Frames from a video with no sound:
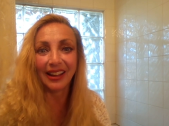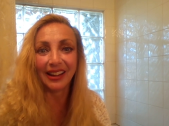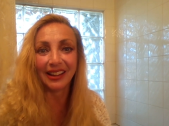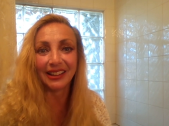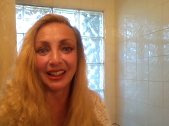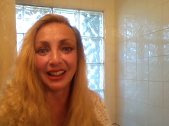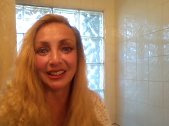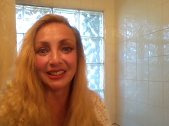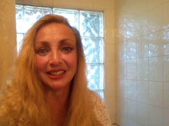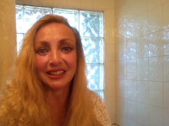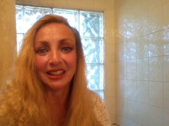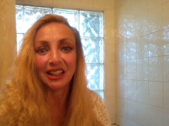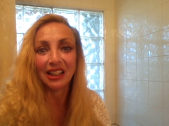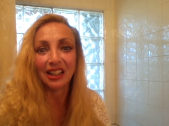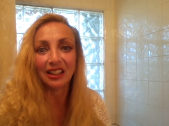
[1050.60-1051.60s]
and against
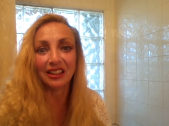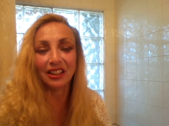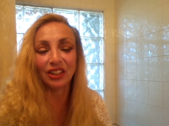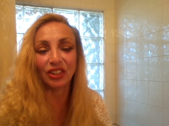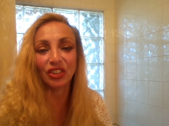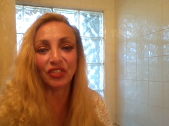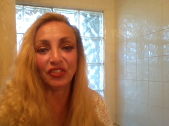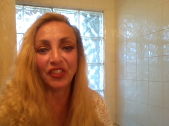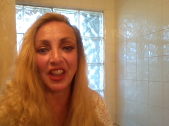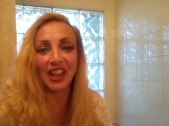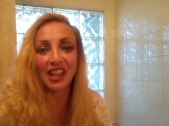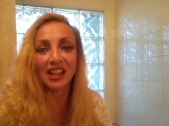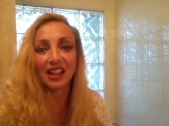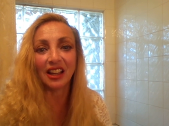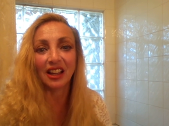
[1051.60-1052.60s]
this
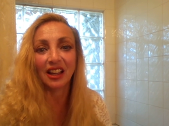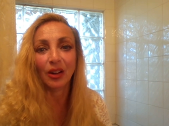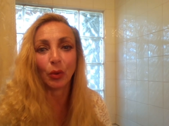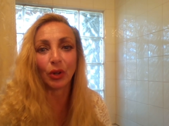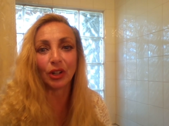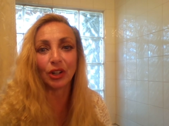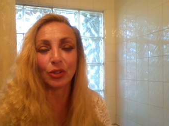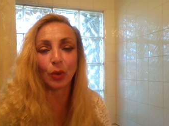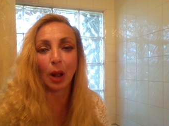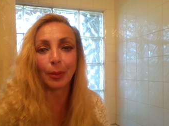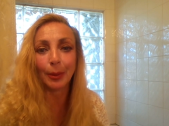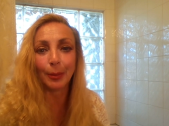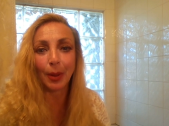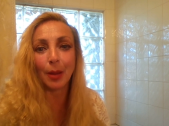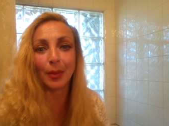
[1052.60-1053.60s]
fake, we're going to drop
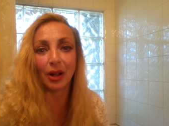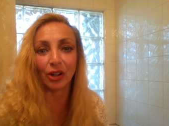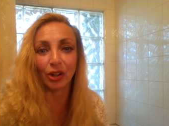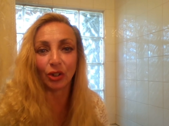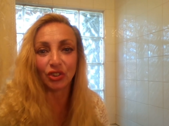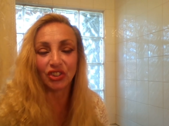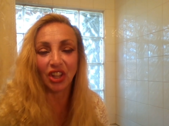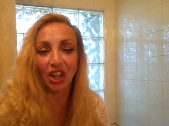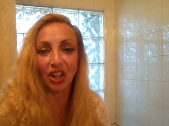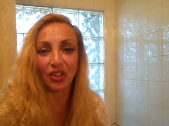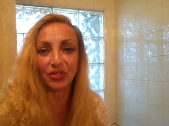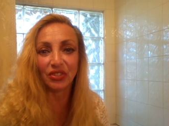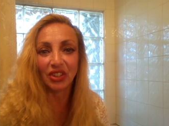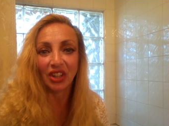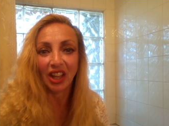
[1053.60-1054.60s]
a bomb on
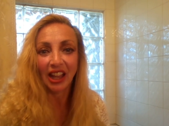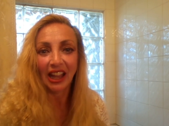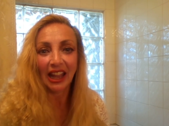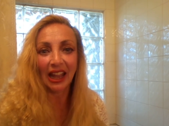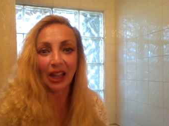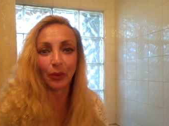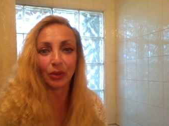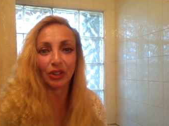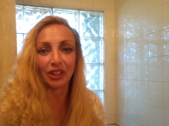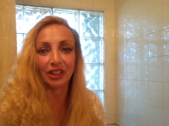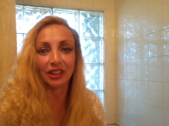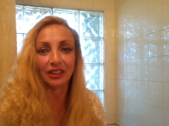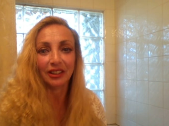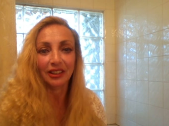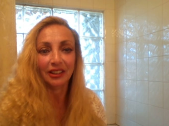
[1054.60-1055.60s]
ourselves and we're
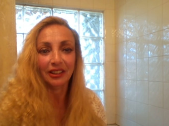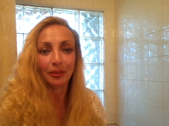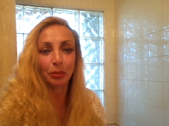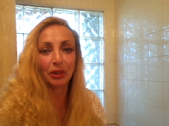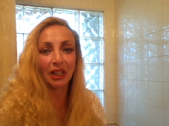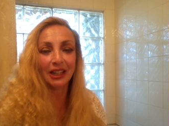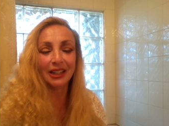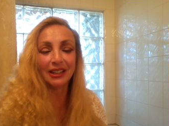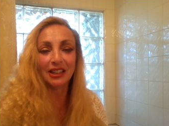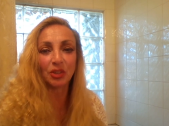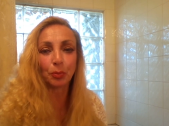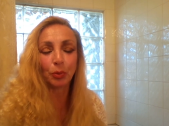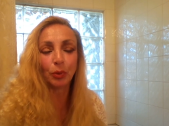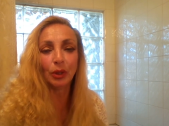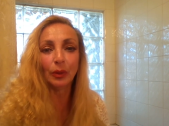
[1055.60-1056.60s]
going to play
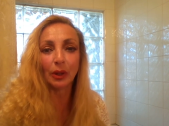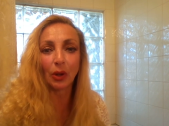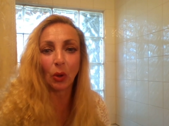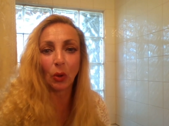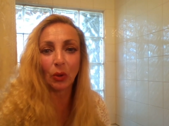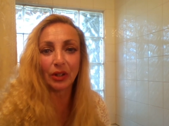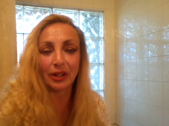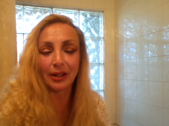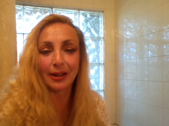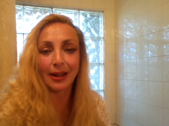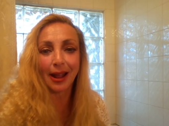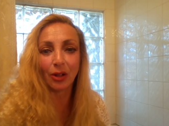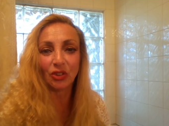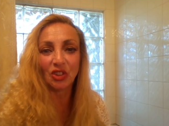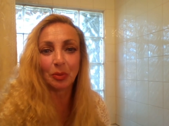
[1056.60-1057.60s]
this pre-recorded
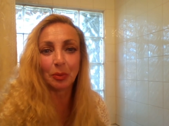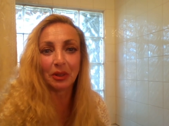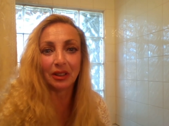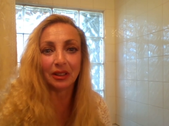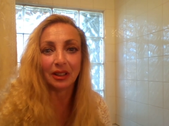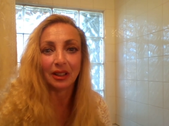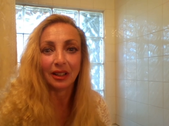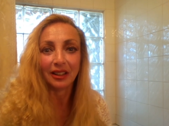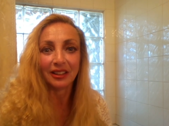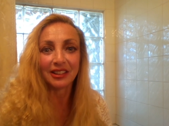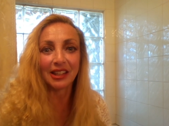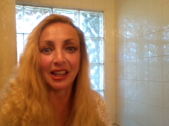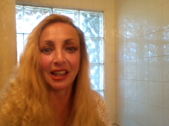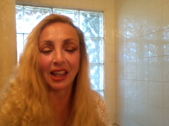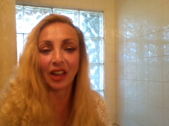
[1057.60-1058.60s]
announcement
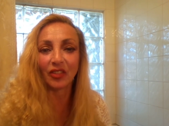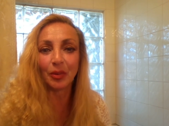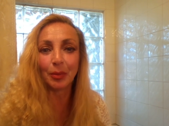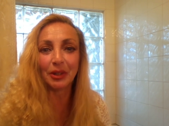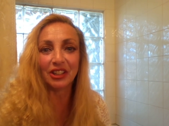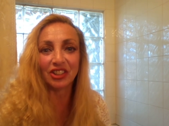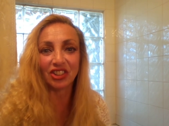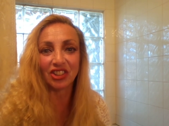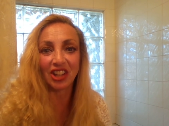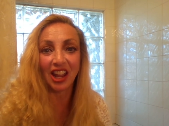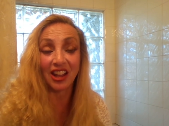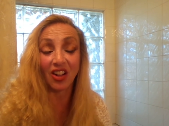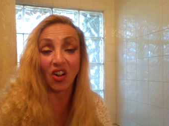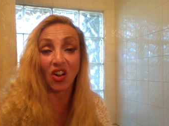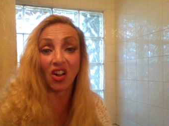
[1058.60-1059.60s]
saying, everybody just
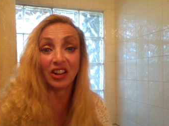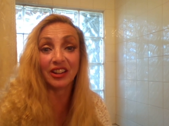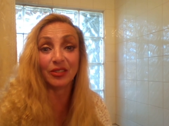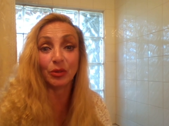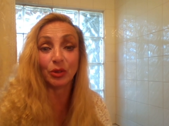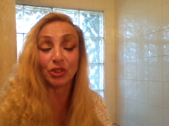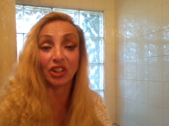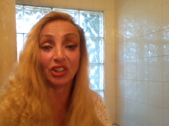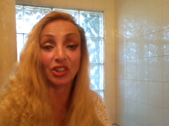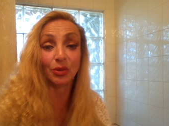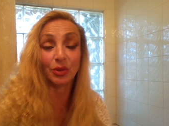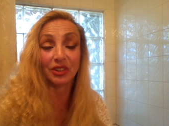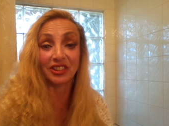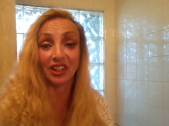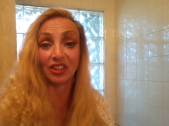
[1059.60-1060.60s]
hang on and we'll tell you
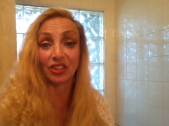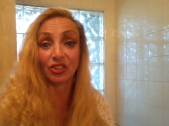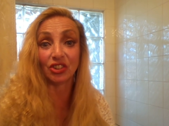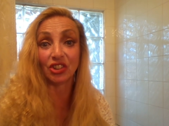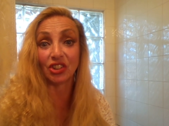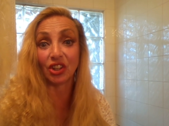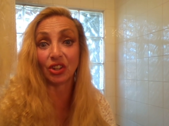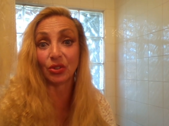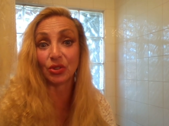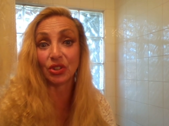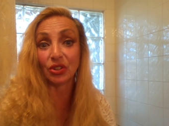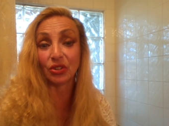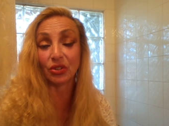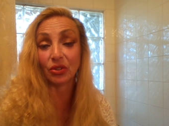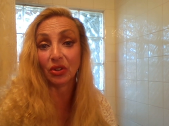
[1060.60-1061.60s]
what centers to go
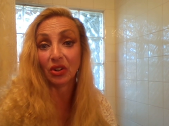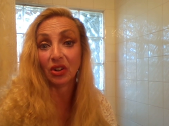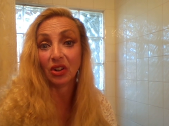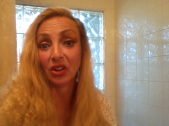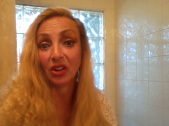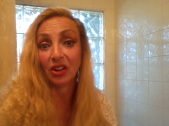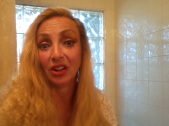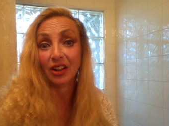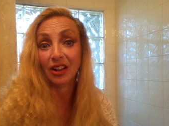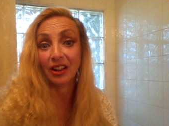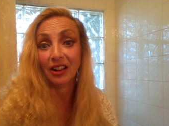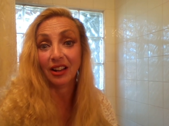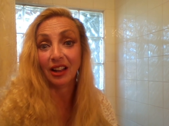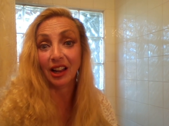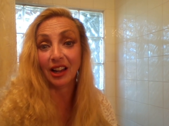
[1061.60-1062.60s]
to.
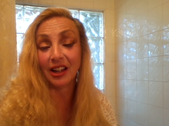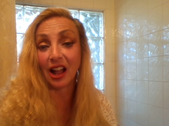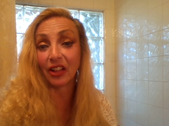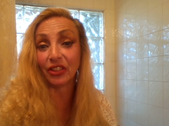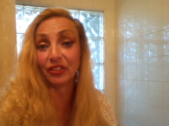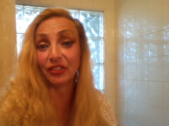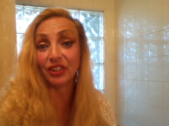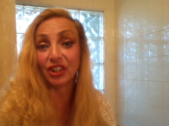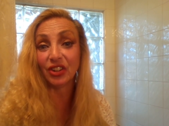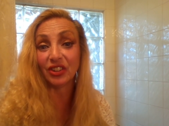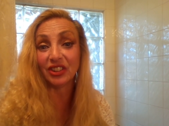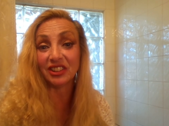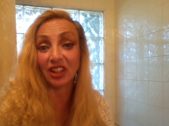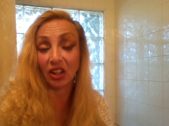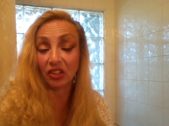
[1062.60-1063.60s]
And now the video
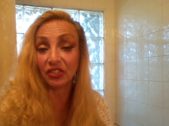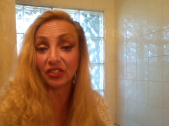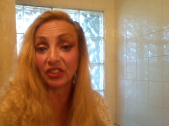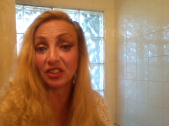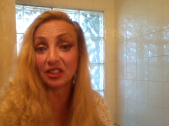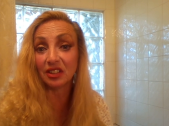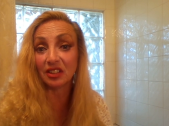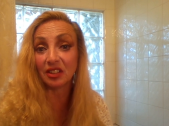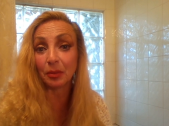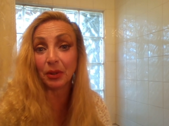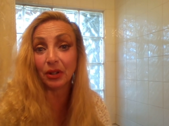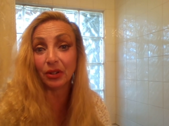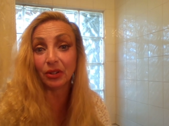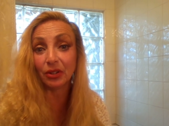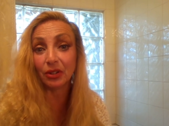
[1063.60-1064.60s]
itself has
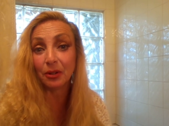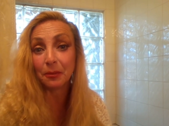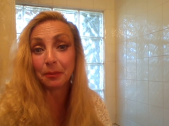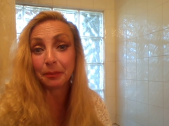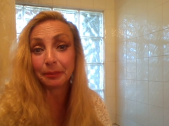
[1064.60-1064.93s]
disappeared.